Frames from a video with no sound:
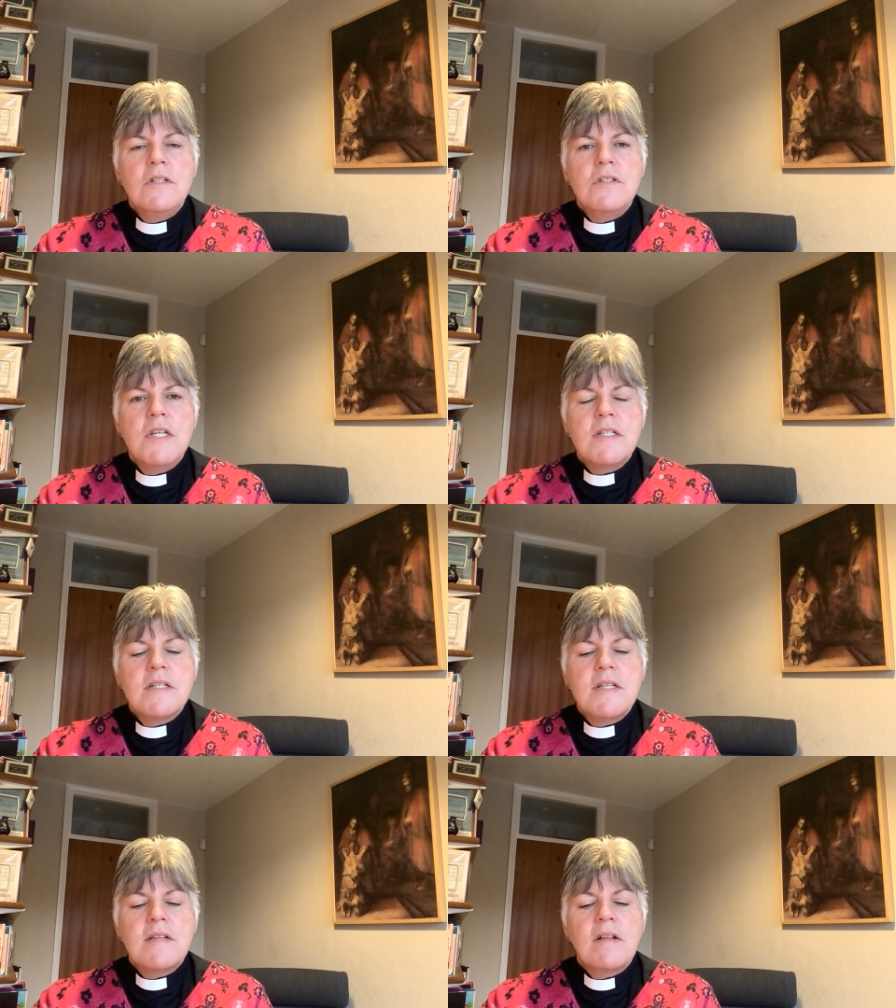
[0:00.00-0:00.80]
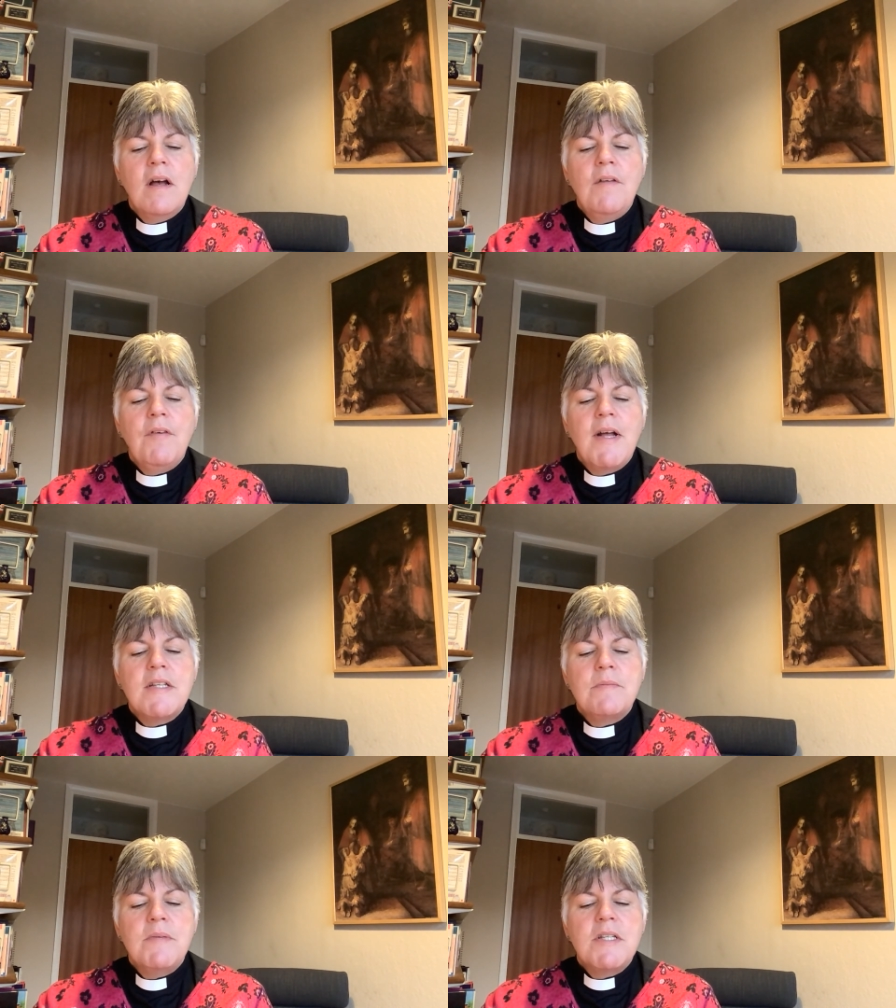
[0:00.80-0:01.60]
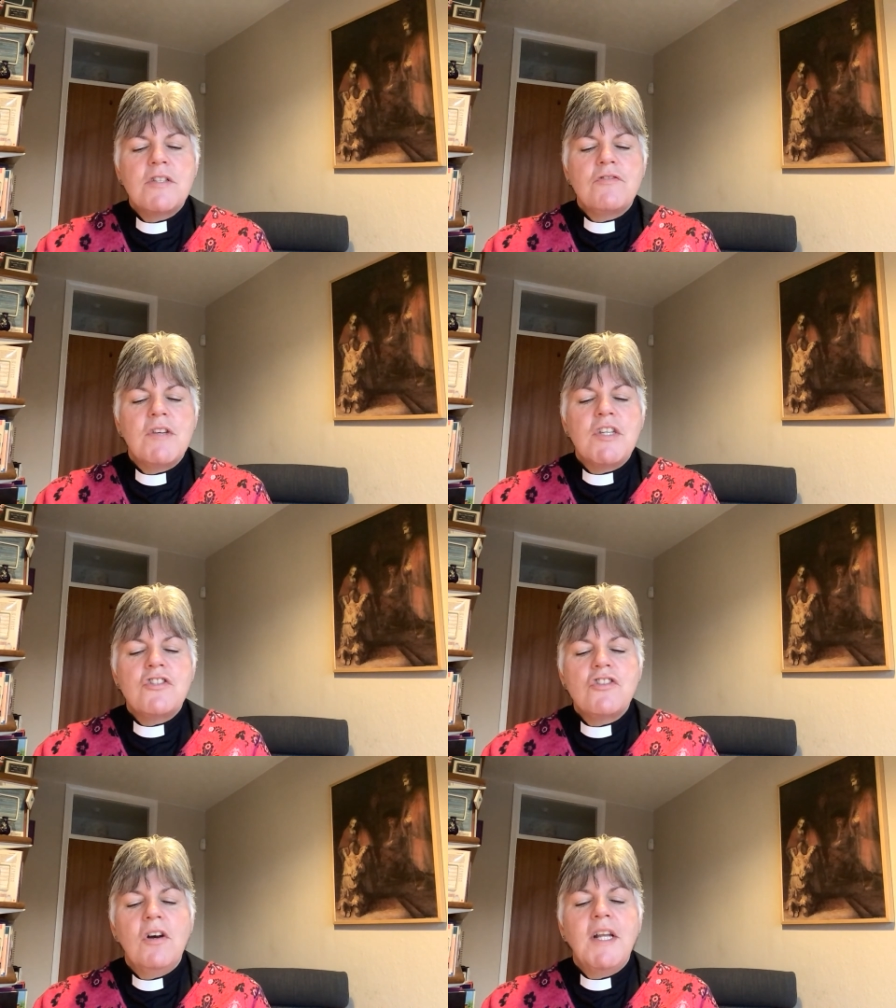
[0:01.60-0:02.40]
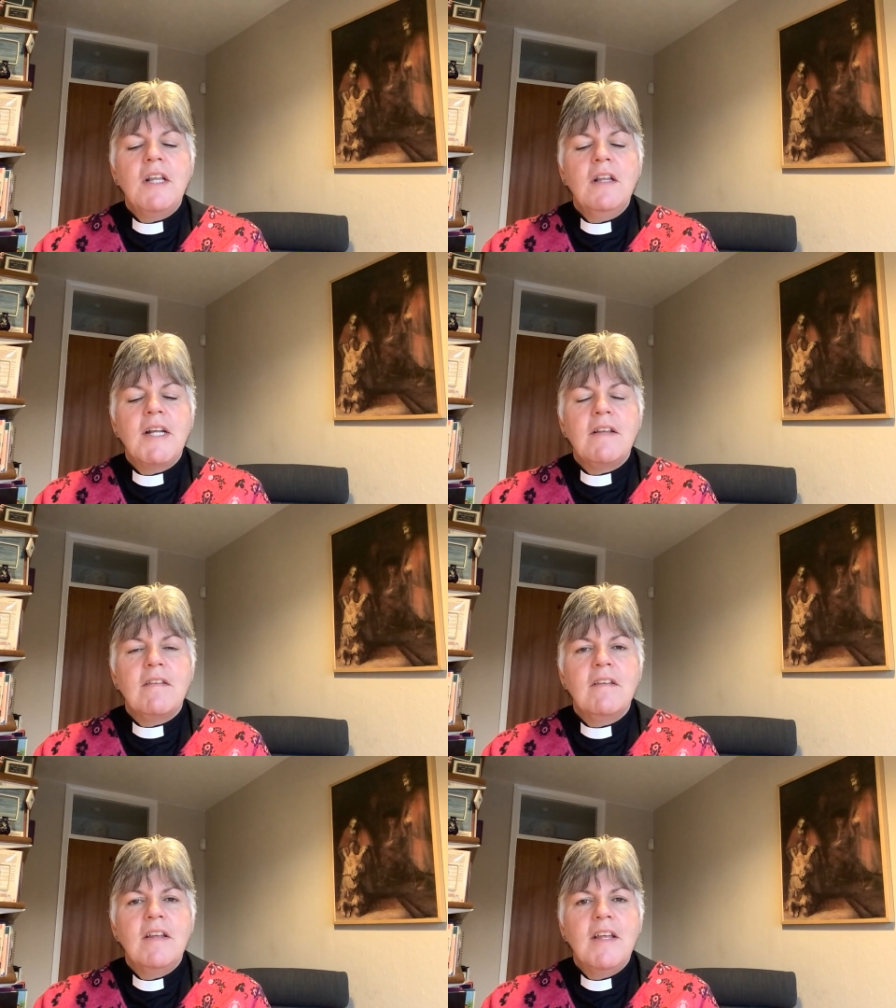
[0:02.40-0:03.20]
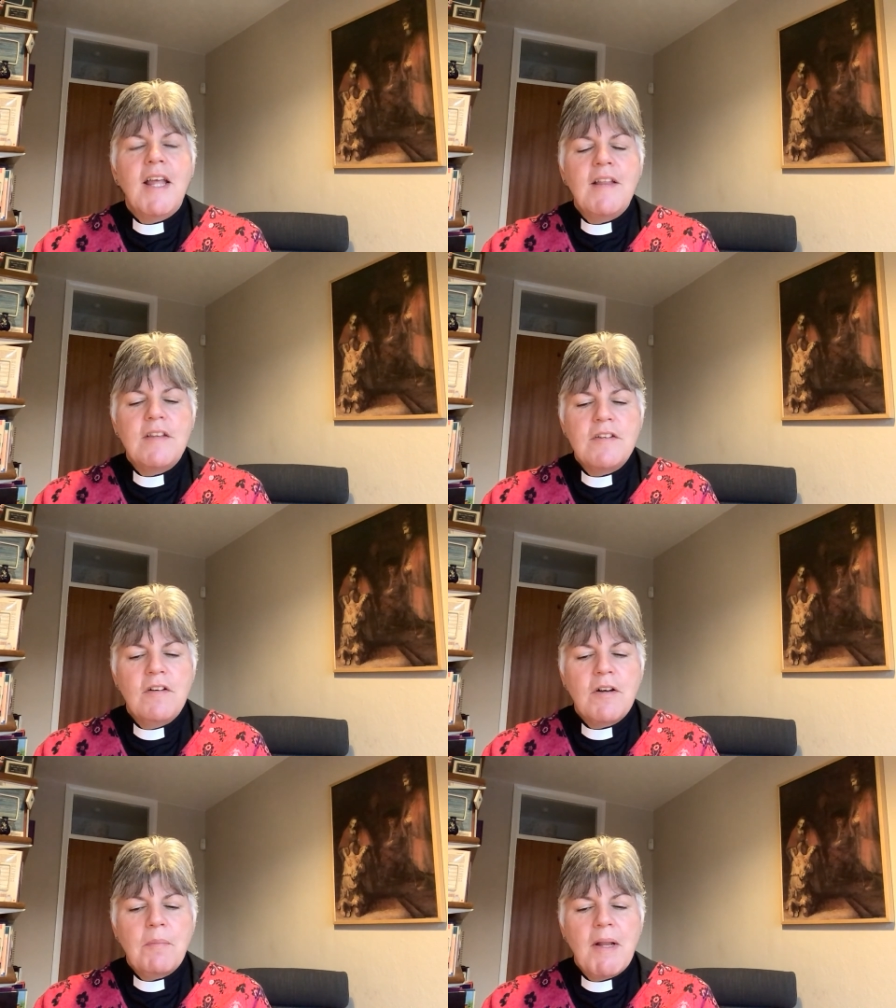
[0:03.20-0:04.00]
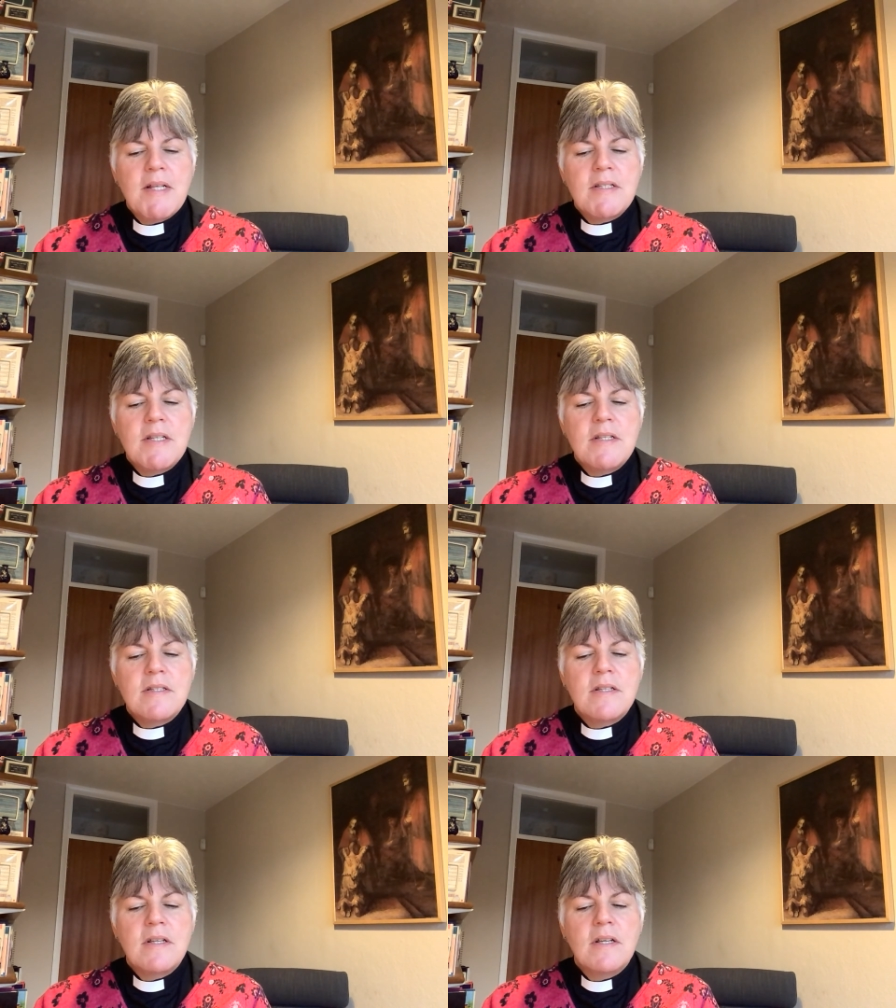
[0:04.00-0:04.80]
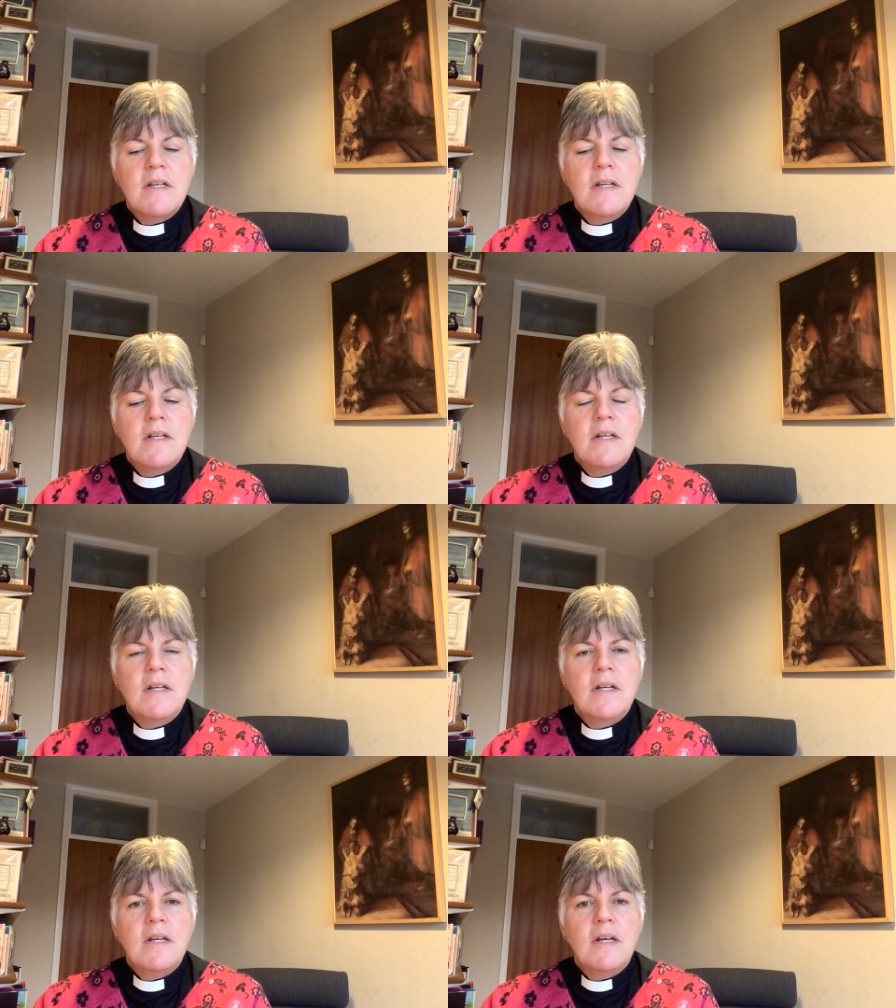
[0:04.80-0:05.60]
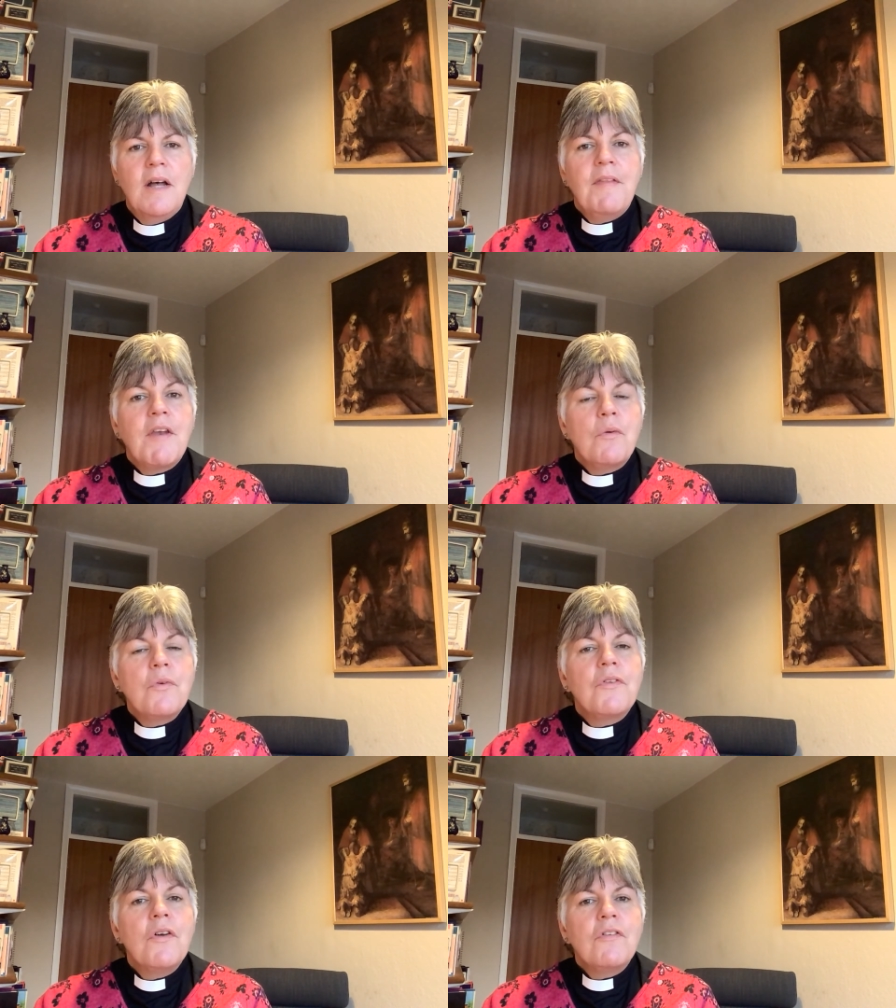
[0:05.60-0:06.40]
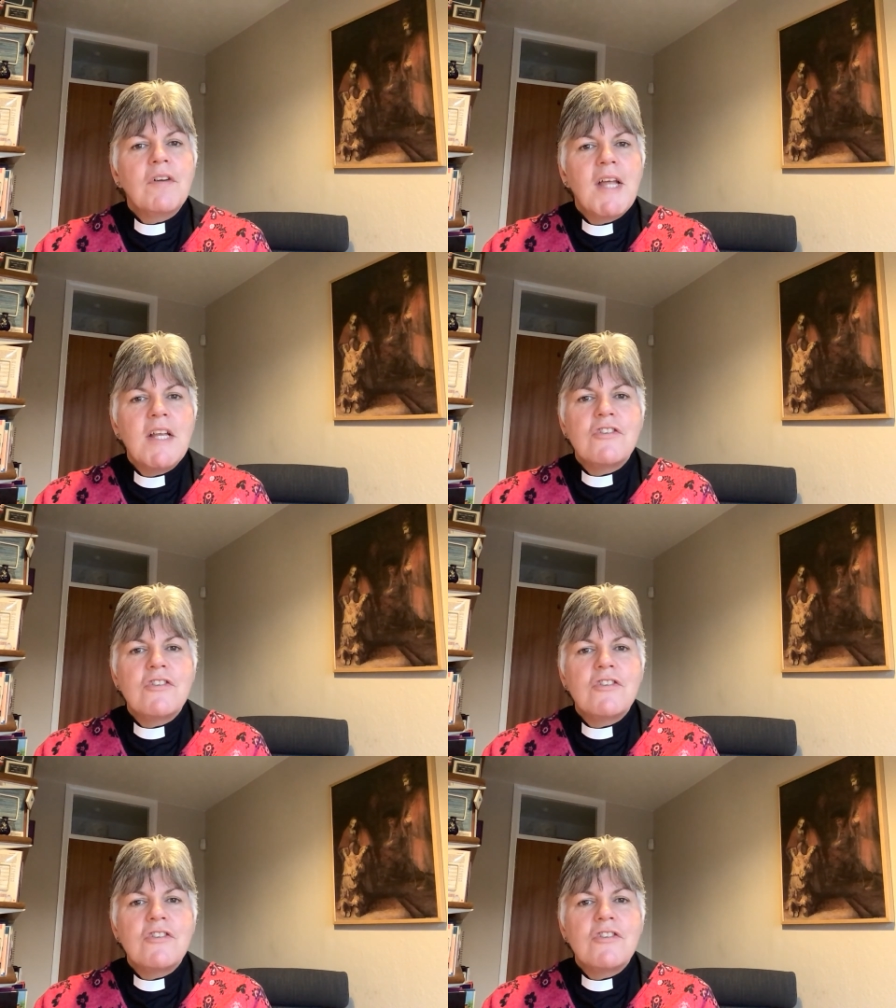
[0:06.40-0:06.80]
Jesus' life and ministry shine light in the dark places, and that also creates